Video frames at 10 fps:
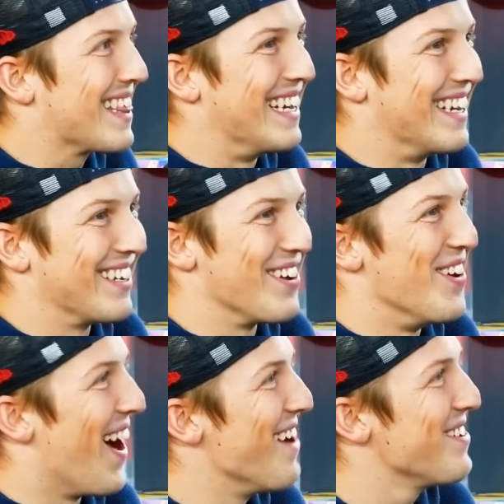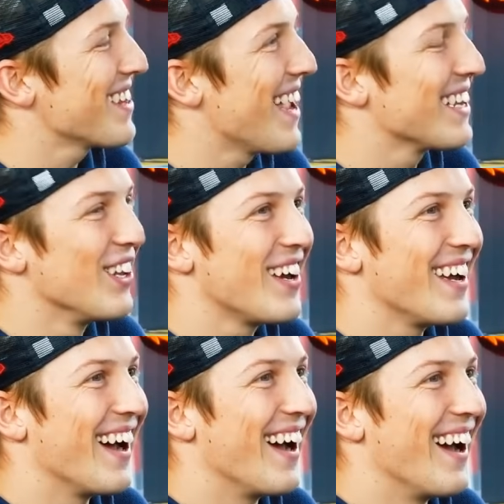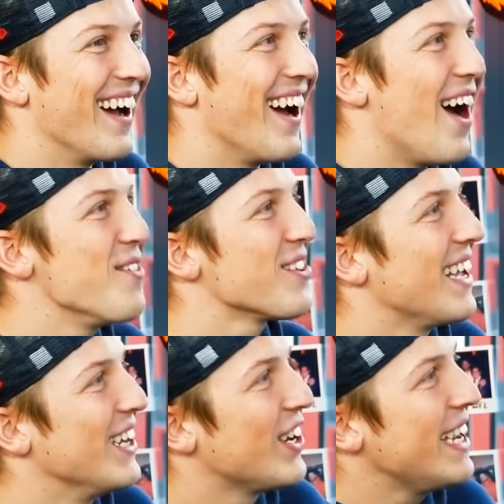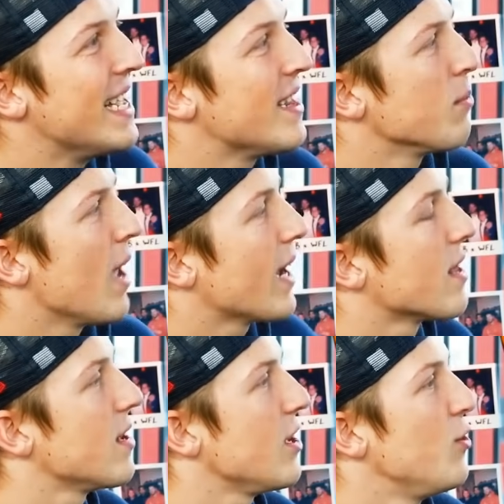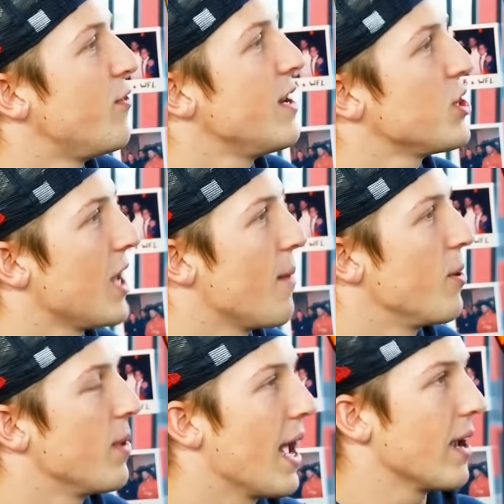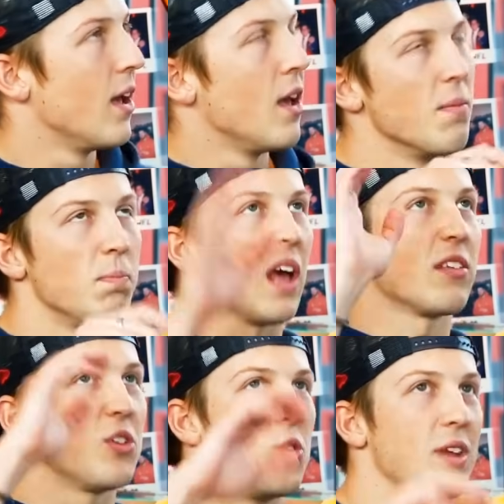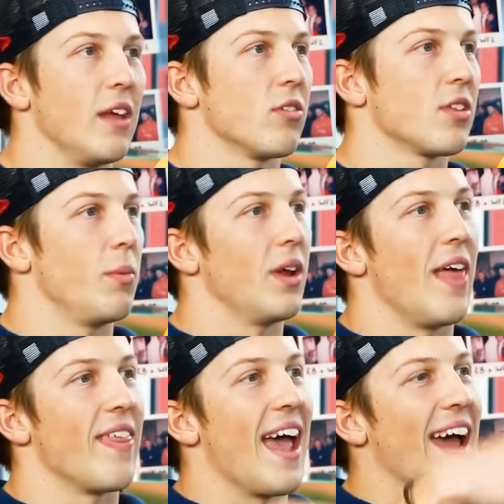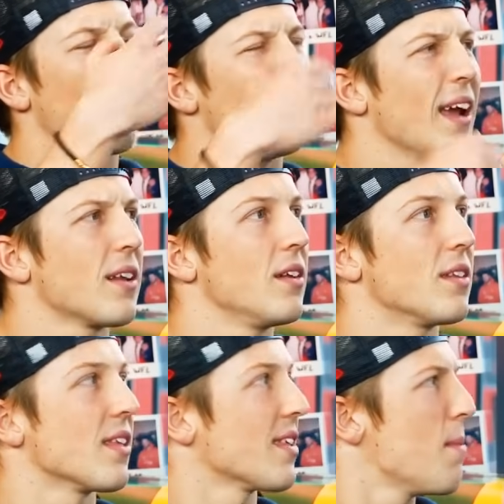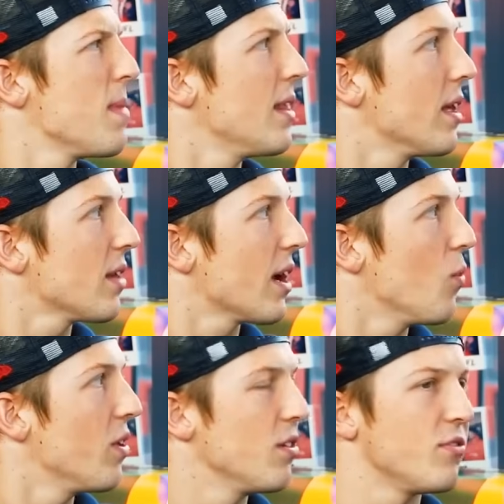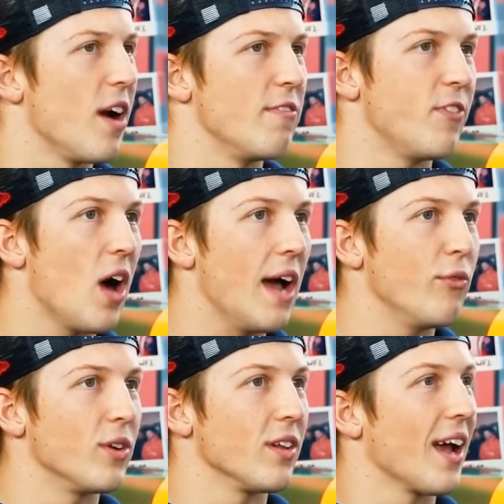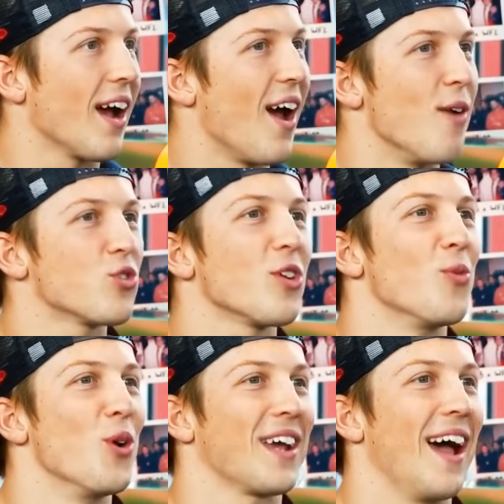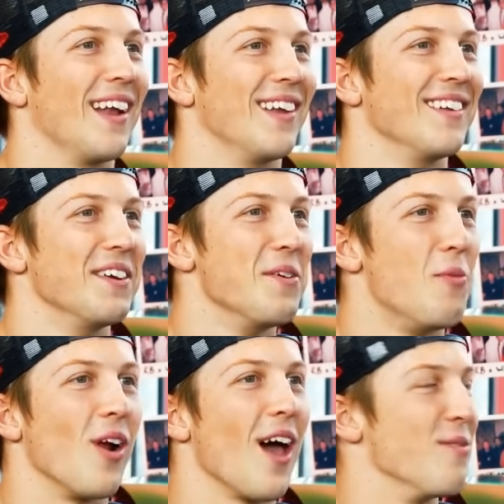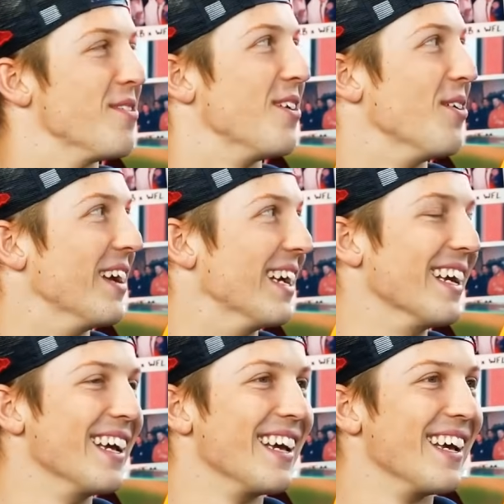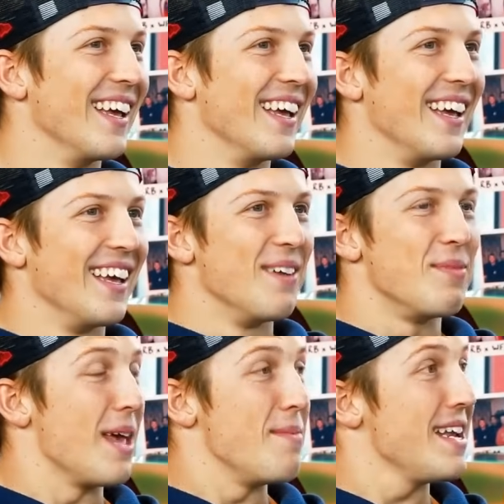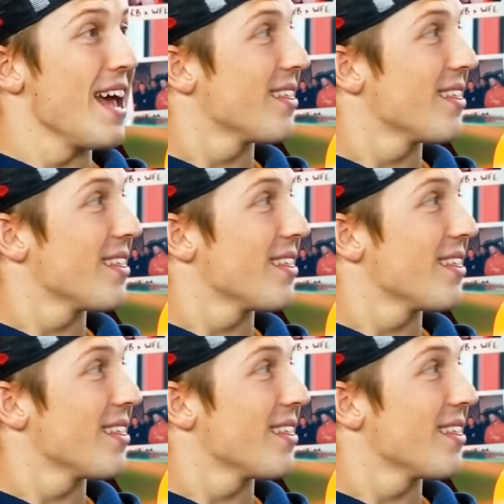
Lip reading: connection to Red Bull runs so deep here, from playing as their drivers in a game to walking into the factory as part of their legacy. That kind of passion and history can create a bond that fuels a driver's